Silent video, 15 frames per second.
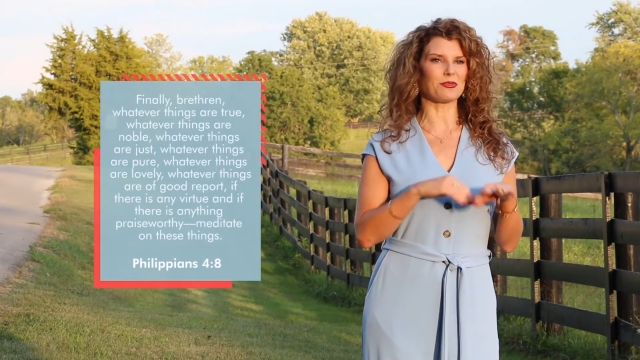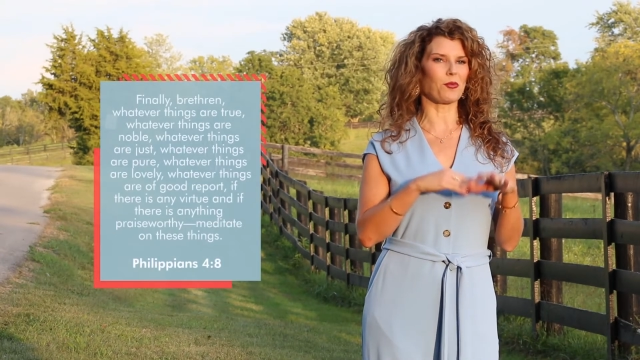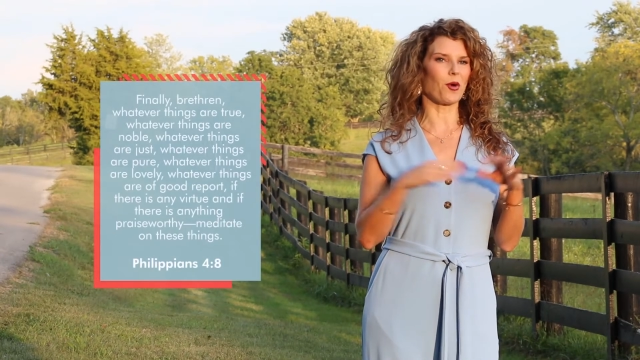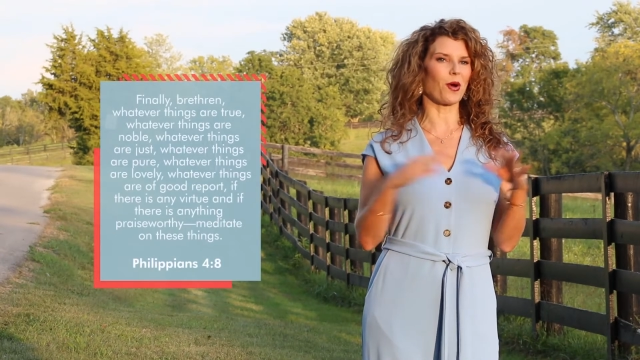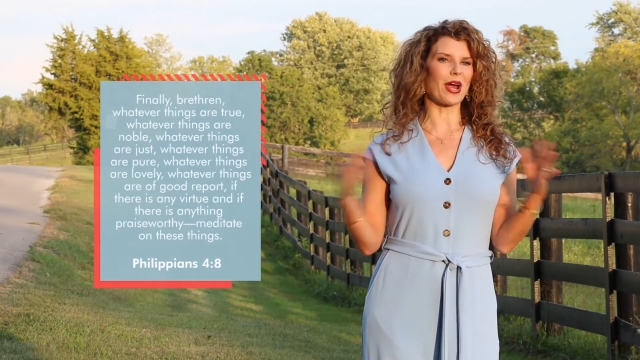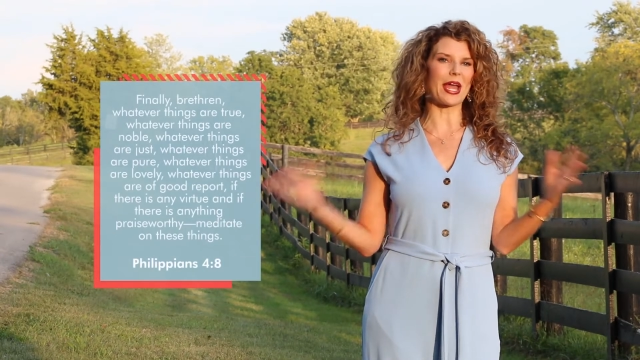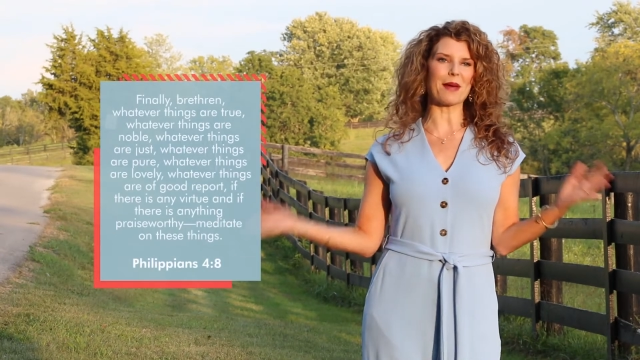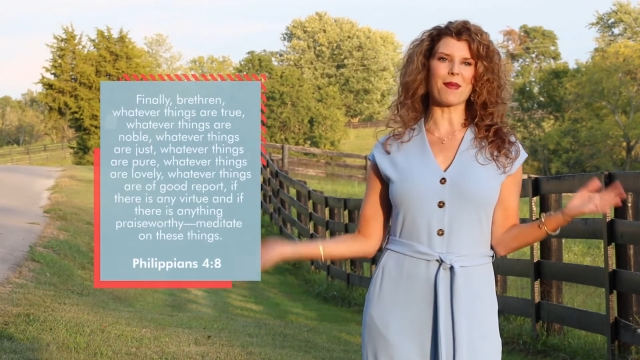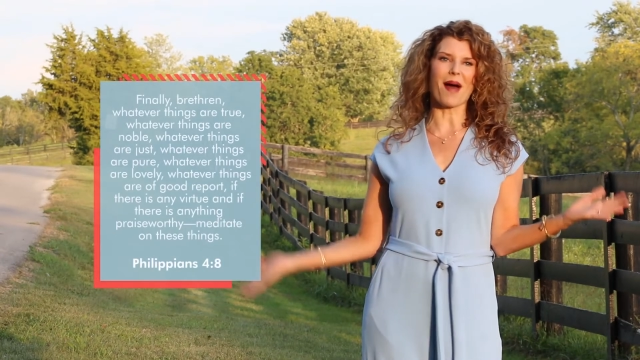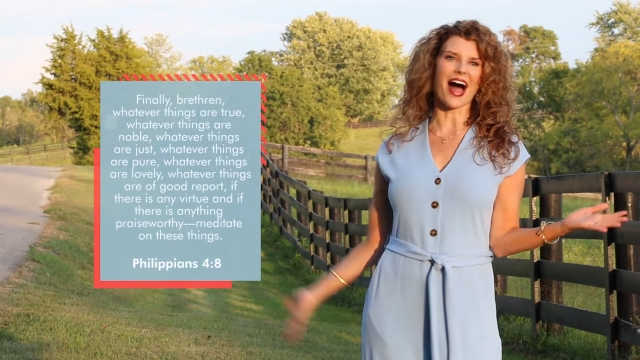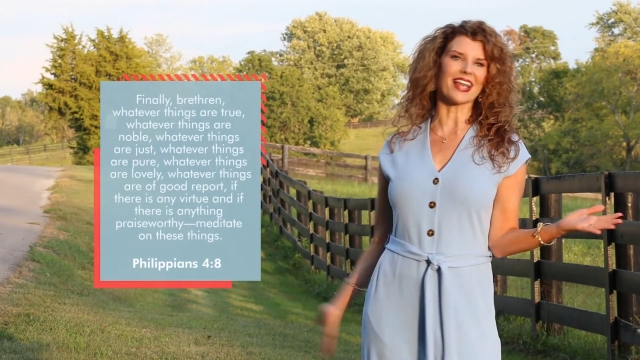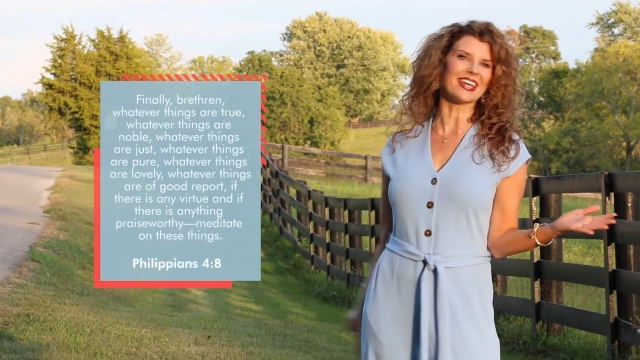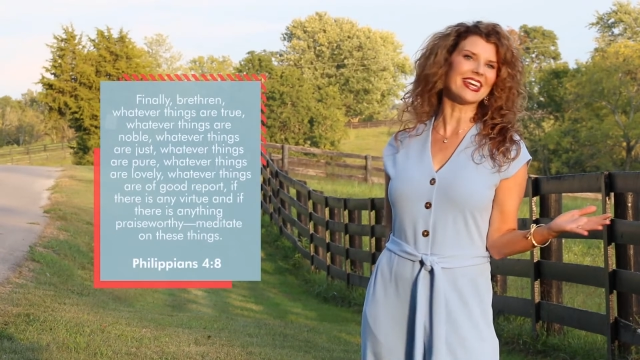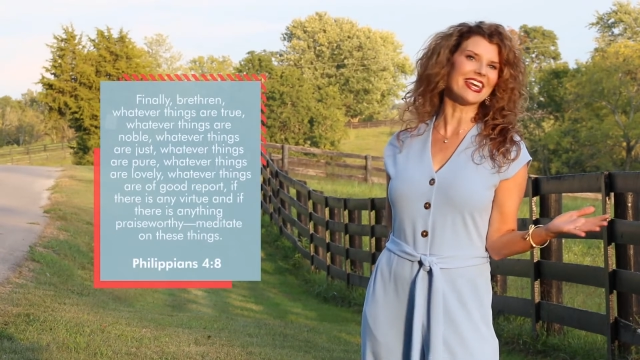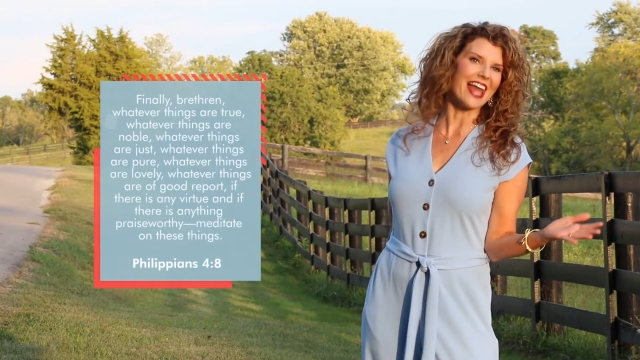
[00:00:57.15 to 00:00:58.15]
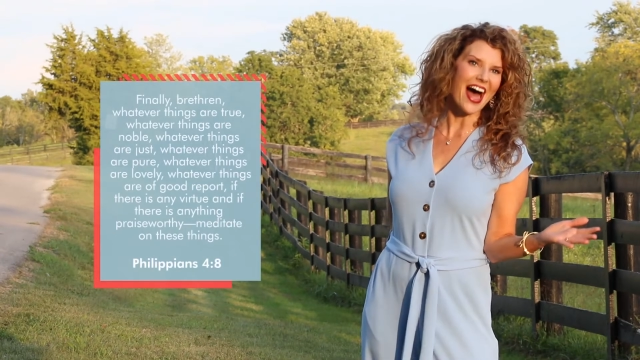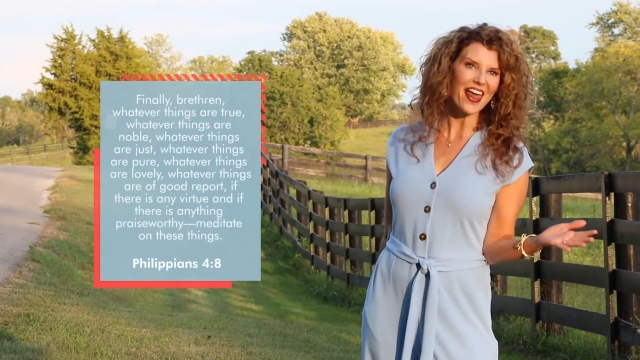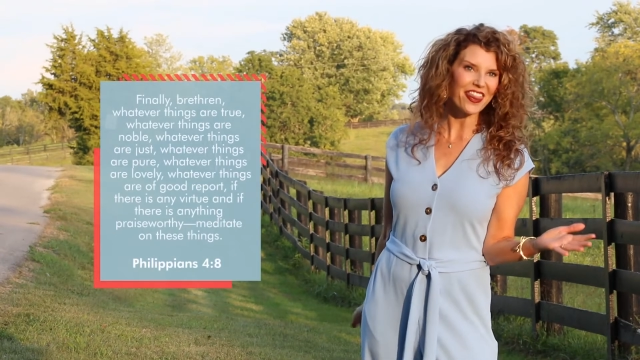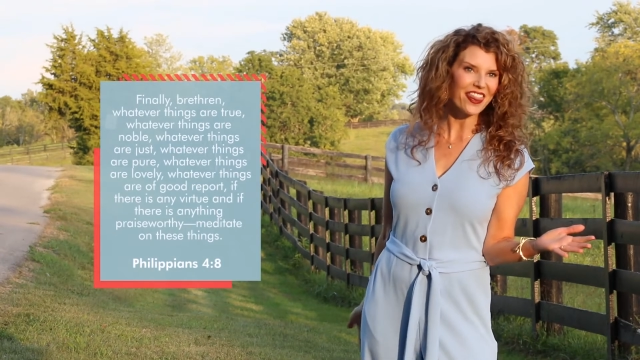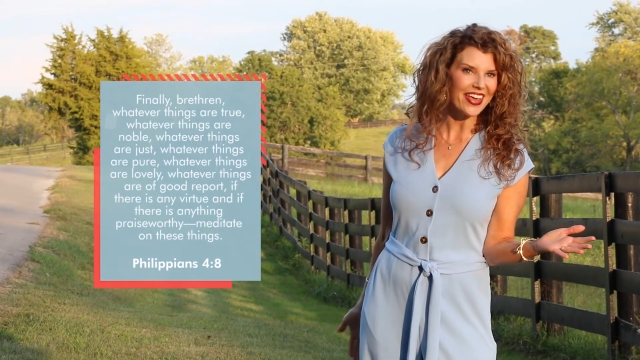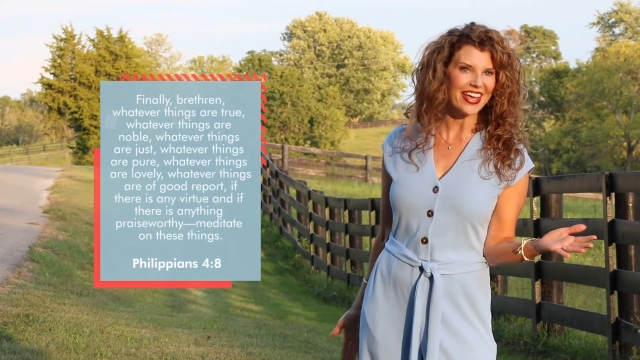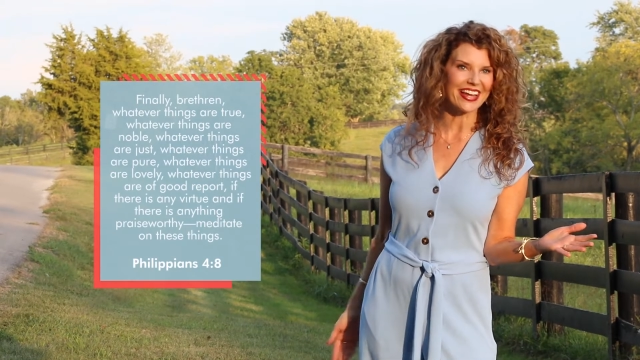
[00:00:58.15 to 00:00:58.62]
worry about
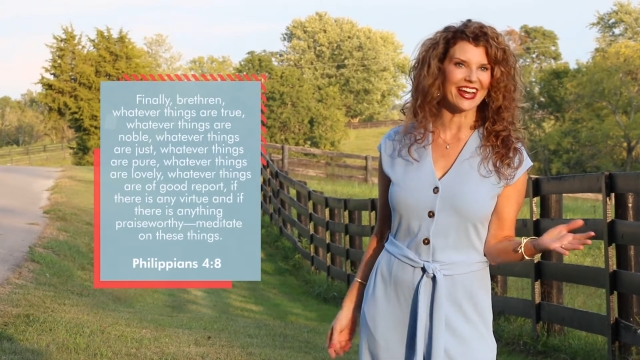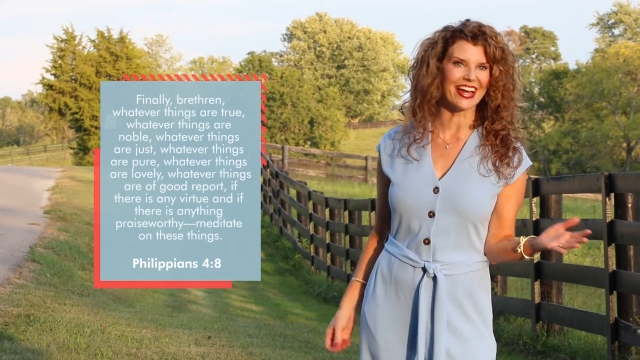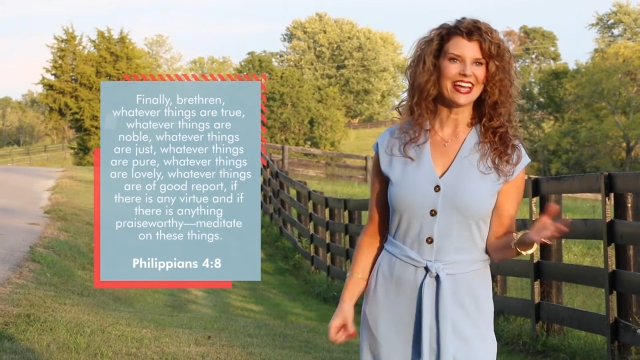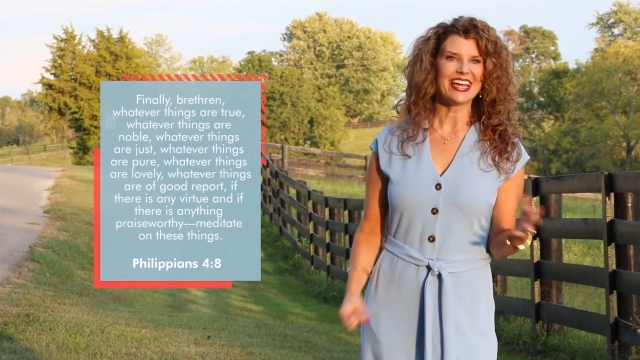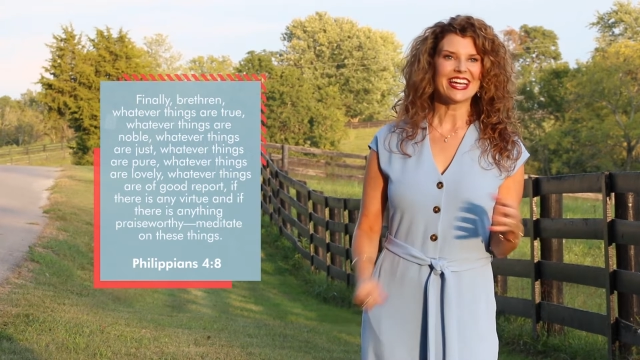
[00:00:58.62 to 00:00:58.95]
nothing.